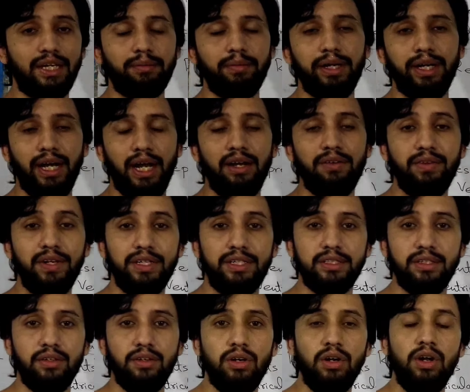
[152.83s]
segment
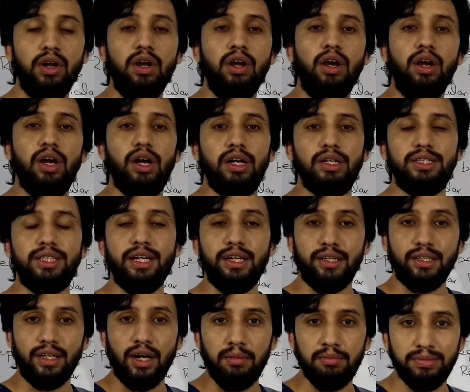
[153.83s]
elevation,
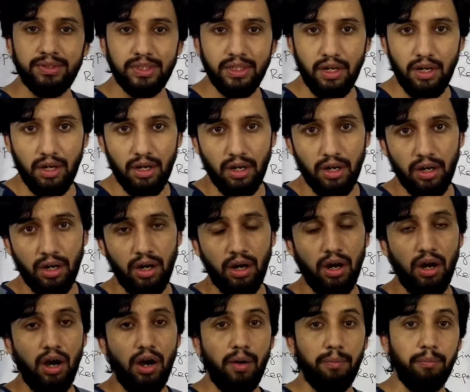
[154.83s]
there comes
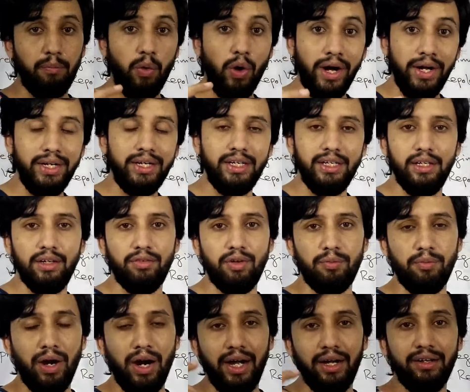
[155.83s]
a point in
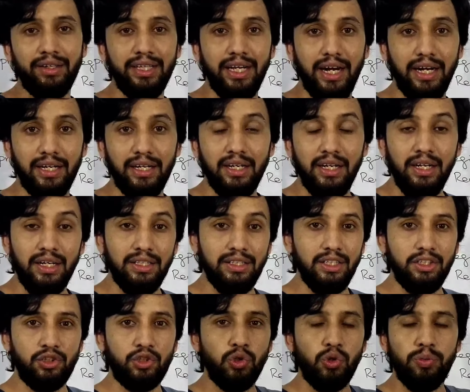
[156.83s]
our mind that
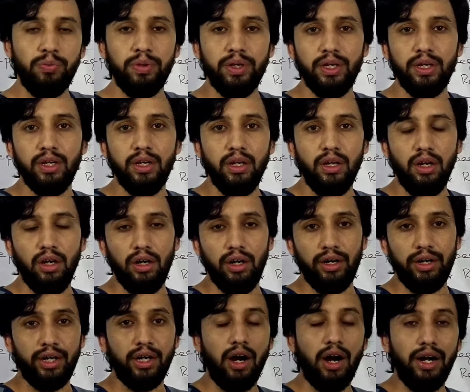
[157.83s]
this should be
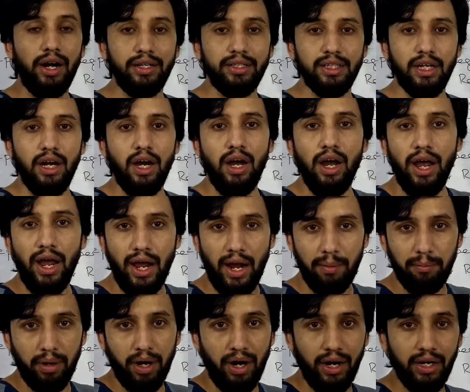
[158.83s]
regarding the
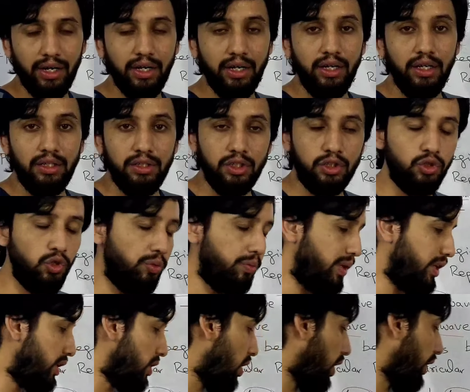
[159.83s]
MI. This should
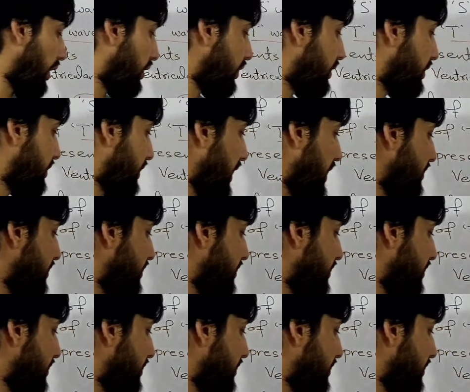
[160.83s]
be regarding this